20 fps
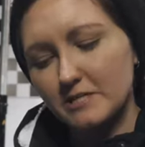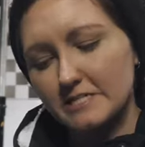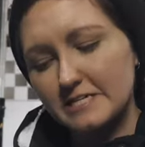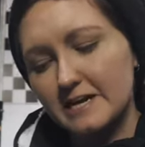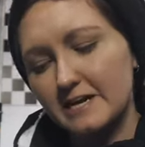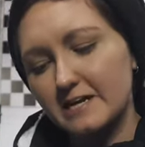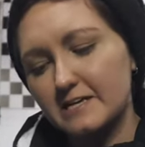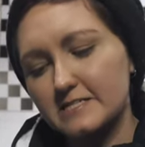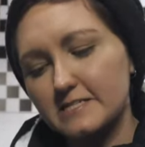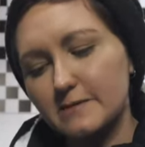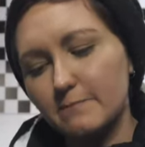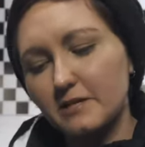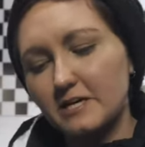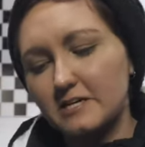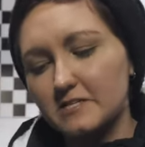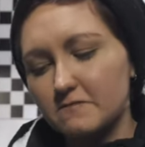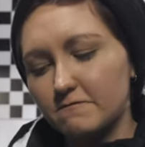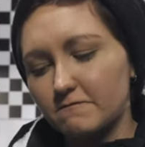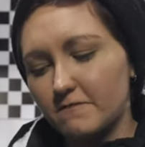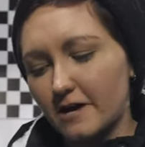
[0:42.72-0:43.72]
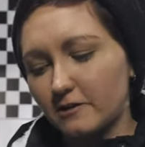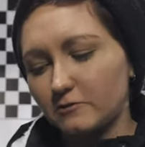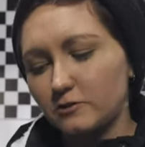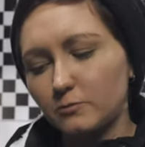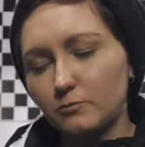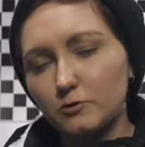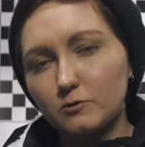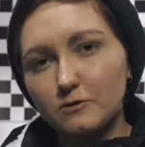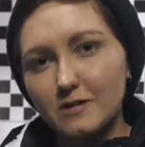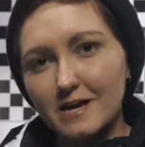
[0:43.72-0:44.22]
be taking something as
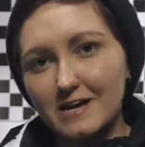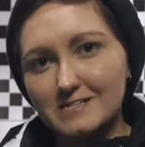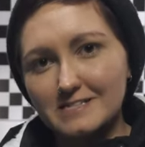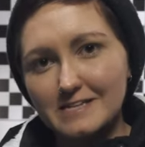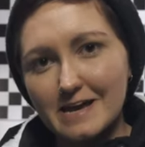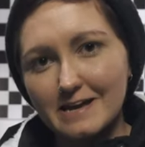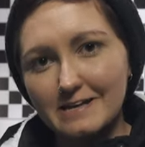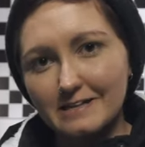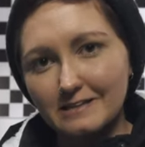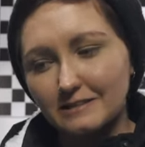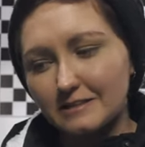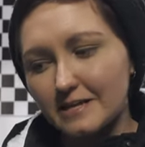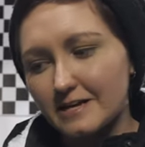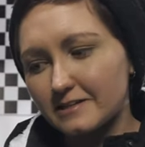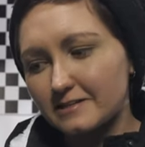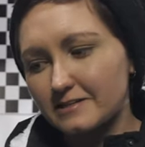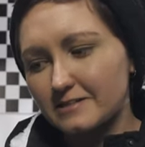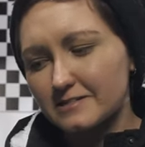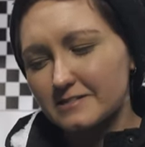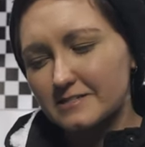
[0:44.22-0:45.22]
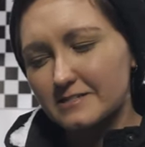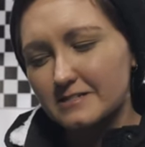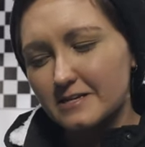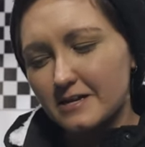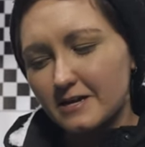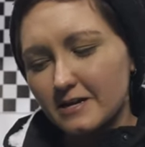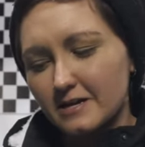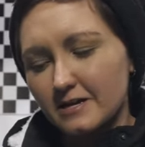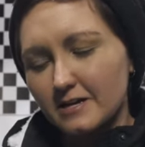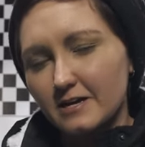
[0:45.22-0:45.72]
valuable as a lens
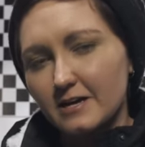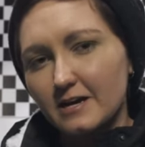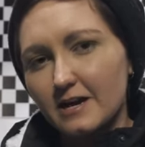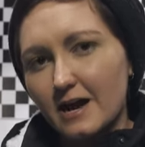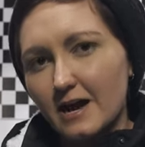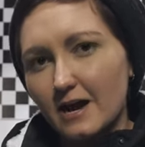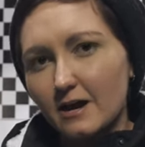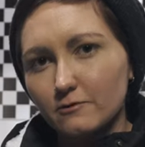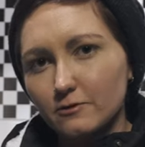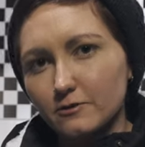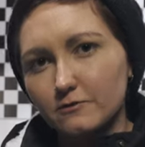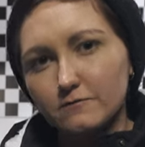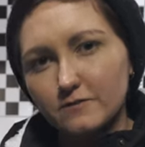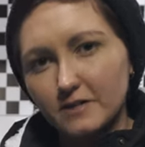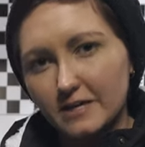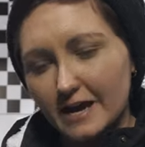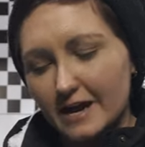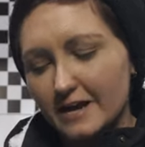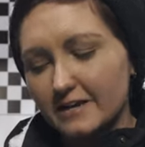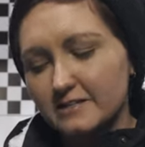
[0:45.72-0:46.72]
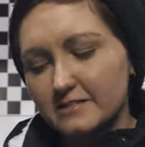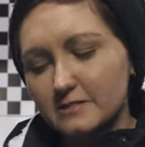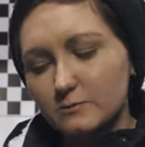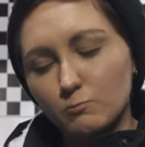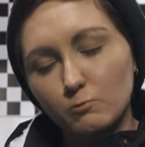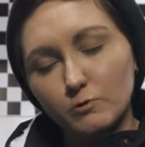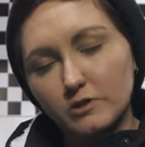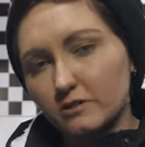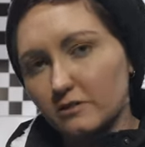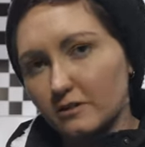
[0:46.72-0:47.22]
out of the case
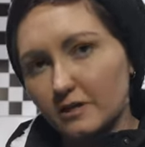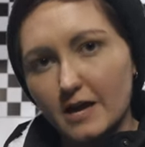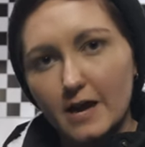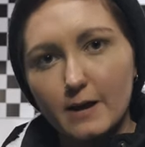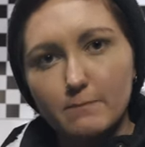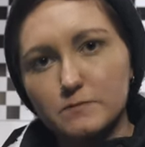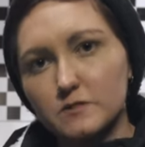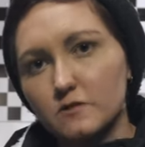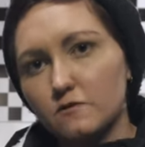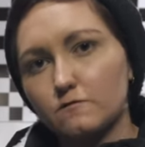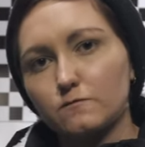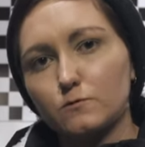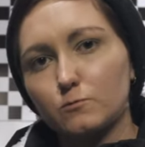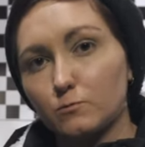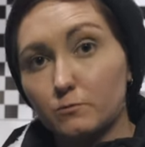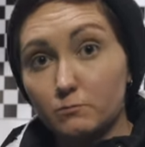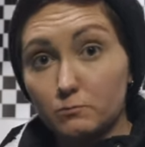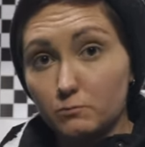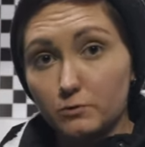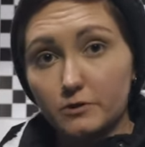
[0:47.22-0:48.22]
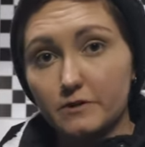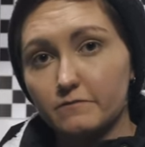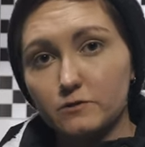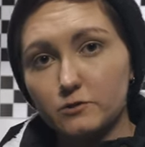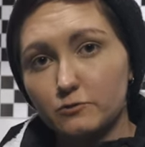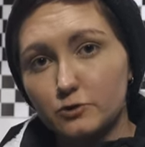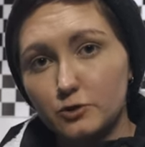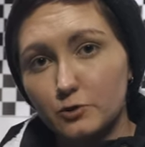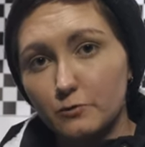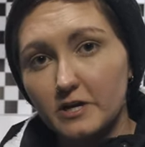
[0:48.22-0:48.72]
with caps off or whatever
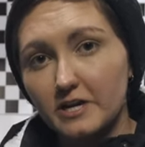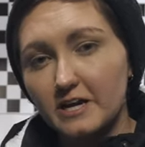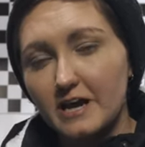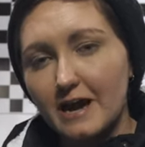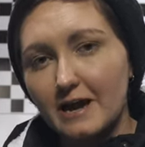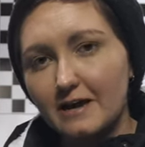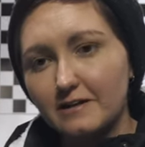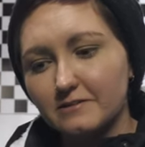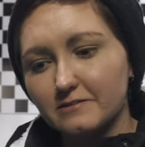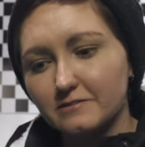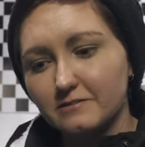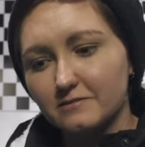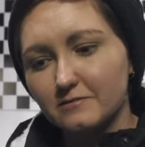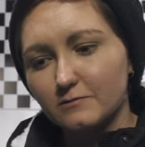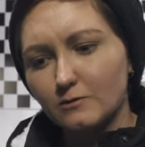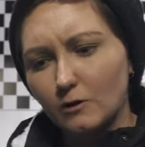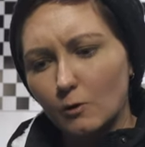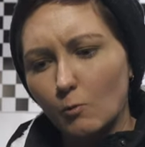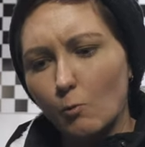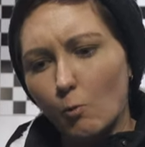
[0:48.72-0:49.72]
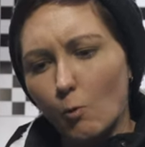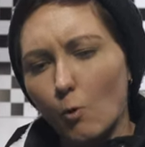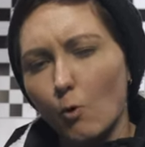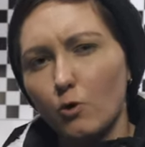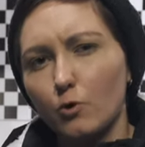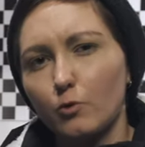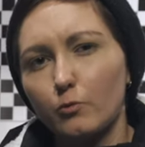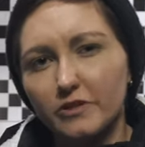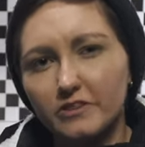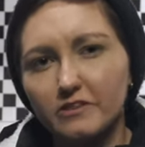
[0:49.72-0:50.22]
you're doing and
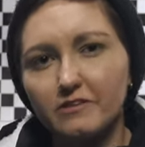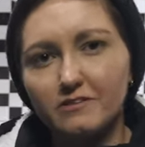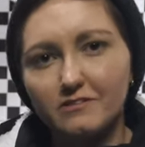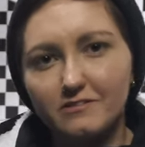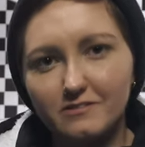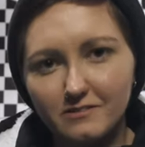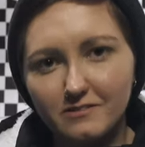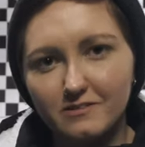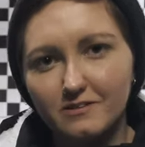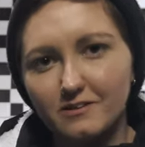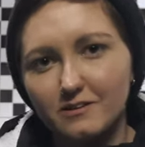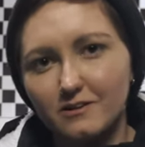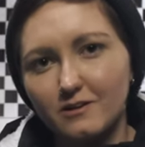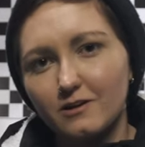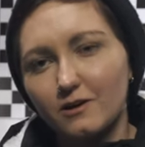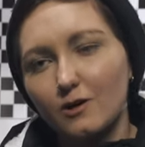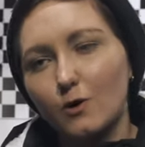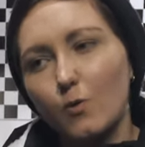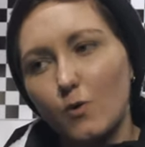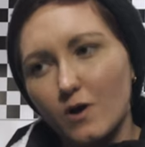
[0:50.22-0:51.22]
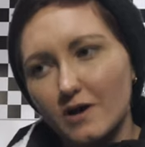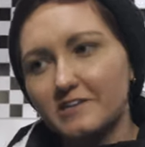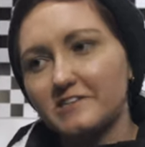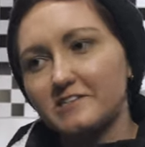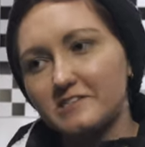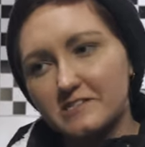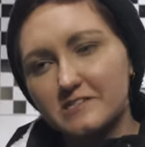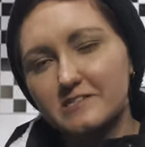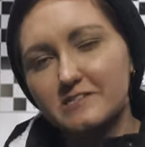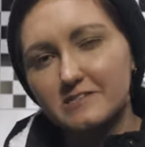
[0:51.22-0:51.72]
walk with it quite a
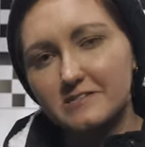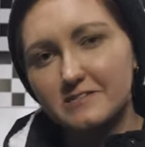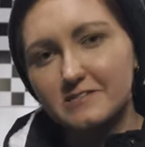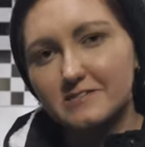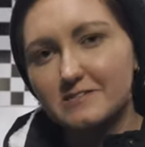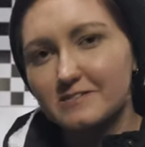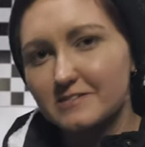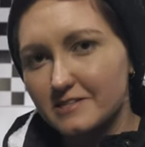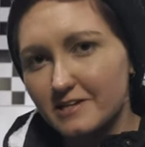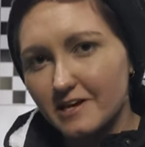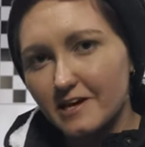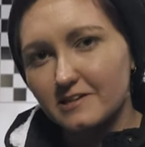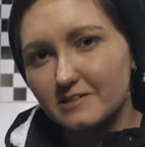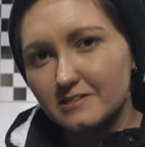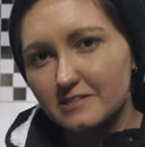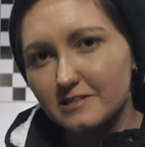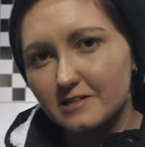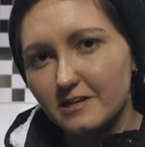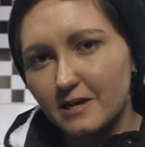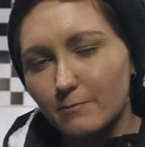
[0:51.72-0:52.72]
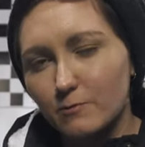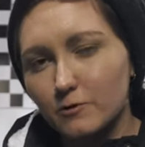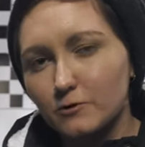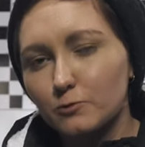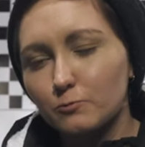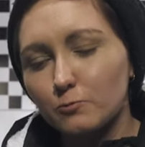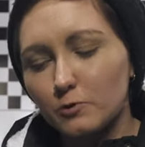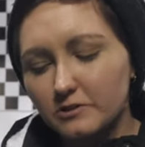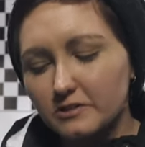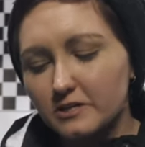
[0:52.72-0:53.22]
distance to get it to the camera.
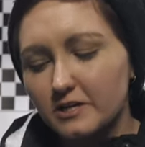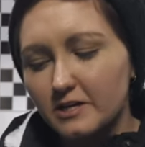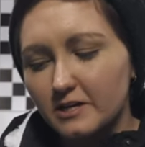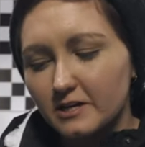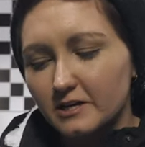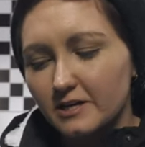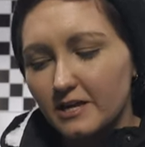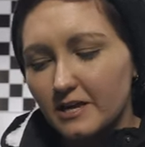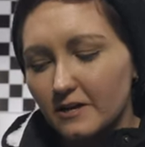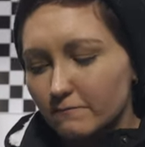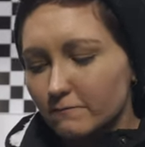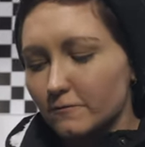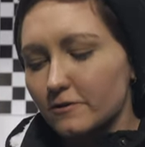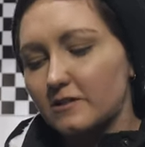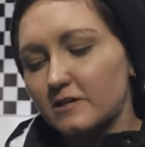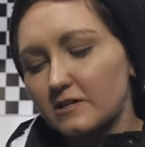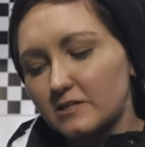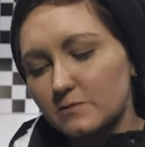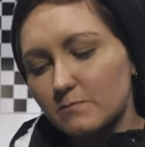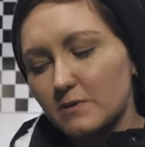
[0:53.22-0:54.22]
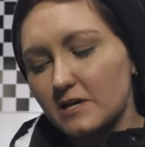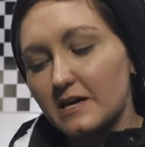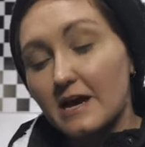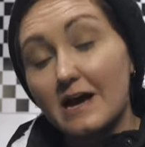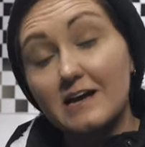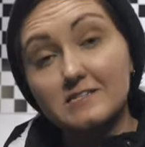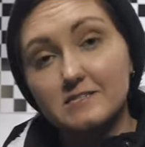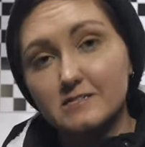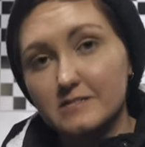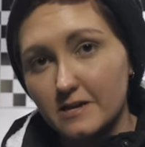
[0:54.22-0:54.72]
You want everything to be
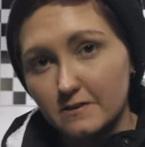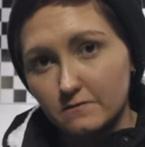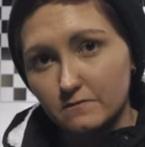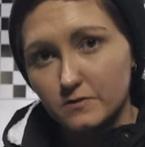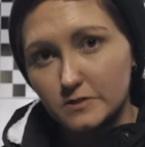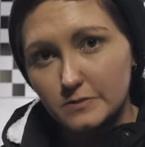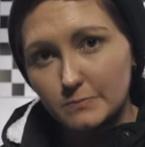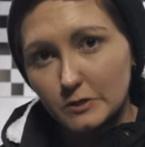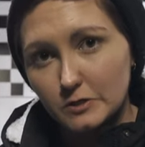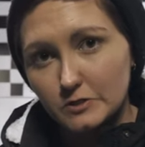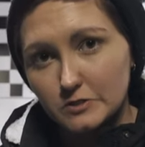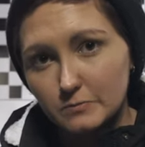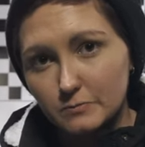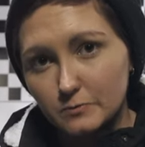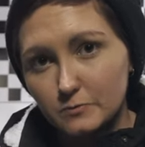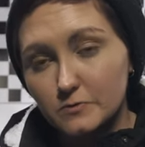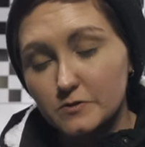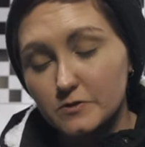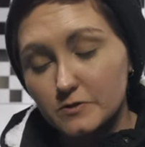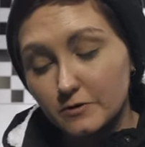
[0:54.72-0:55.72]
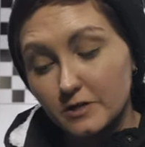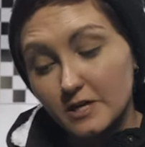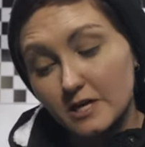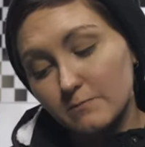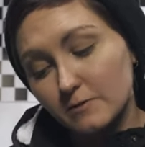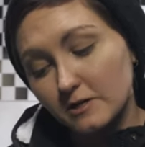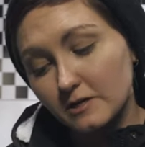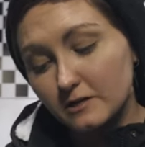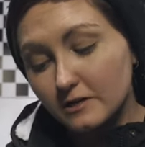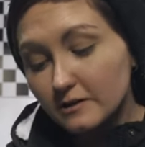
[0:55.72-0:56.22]
as safe as possible. So
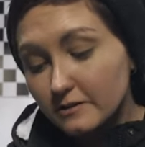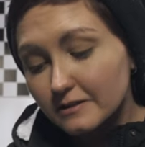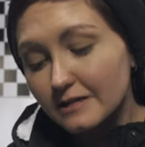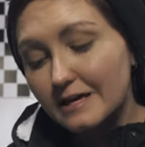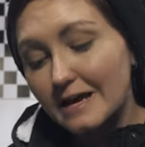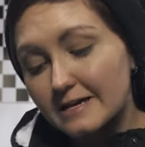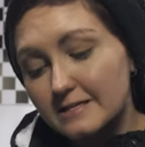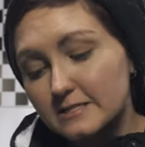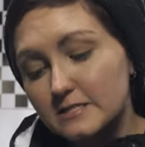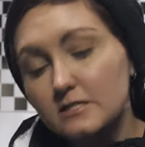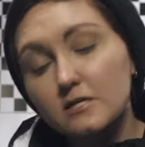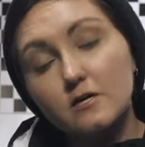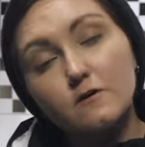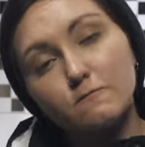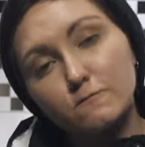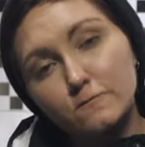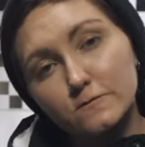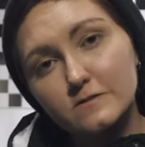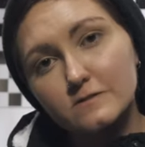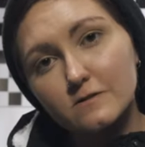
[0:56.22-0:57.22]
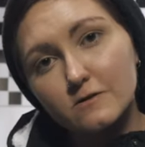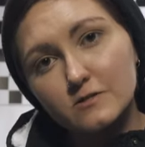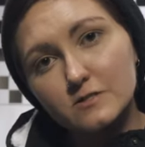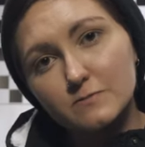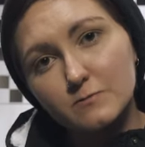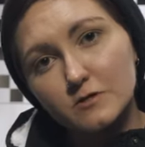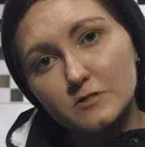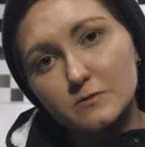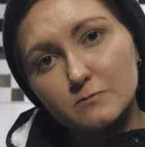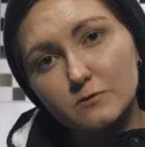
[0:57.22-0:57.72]
keeping it in the case for as long as
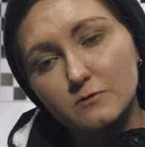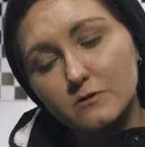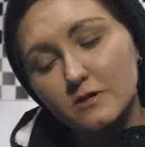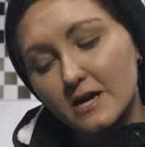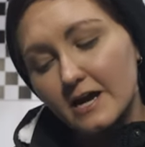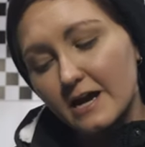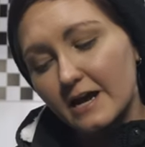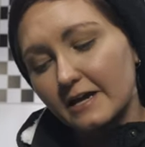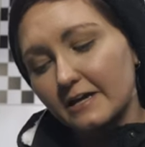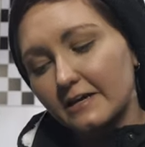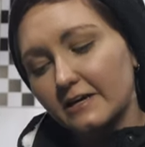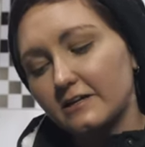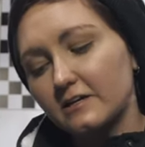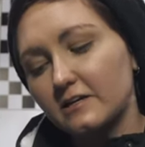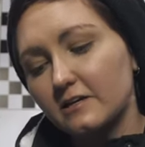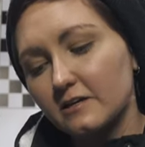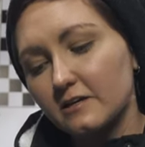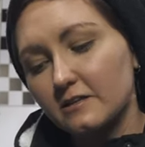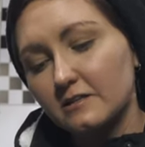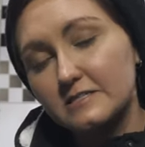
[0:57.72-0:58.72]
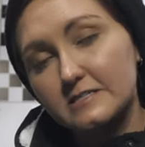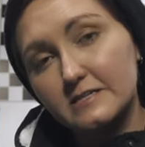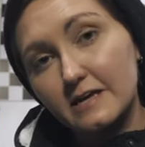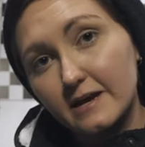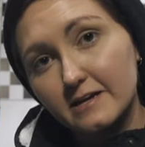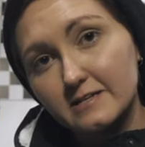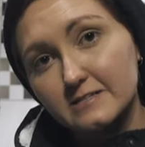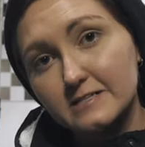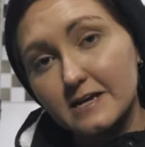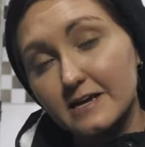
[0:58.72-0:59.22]
possible and getting this
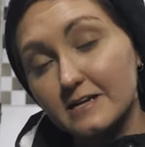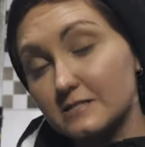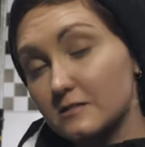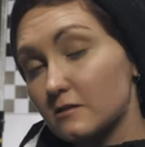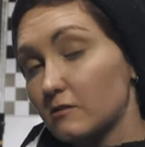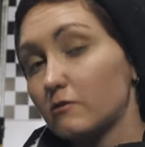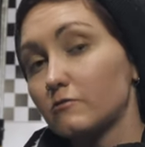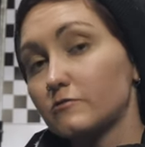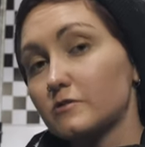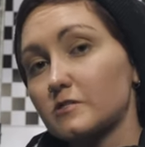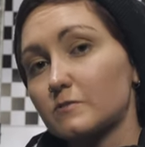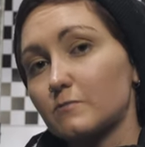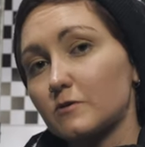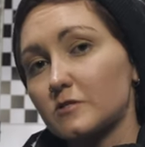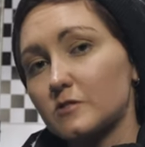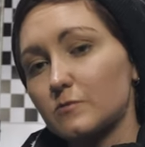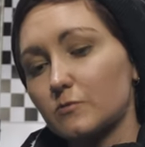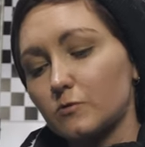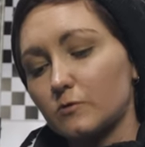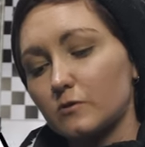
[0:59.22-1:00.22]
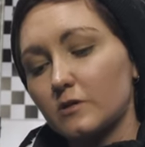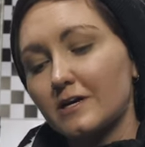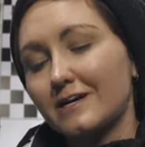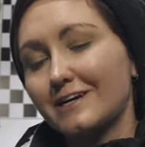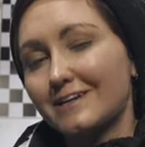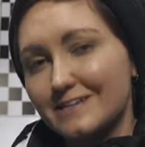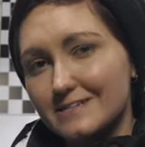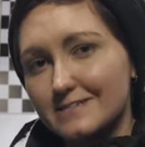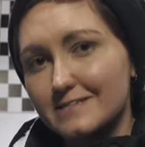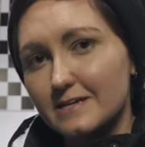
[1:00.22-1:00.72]
case as close as possible
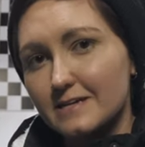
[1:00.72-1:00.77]
is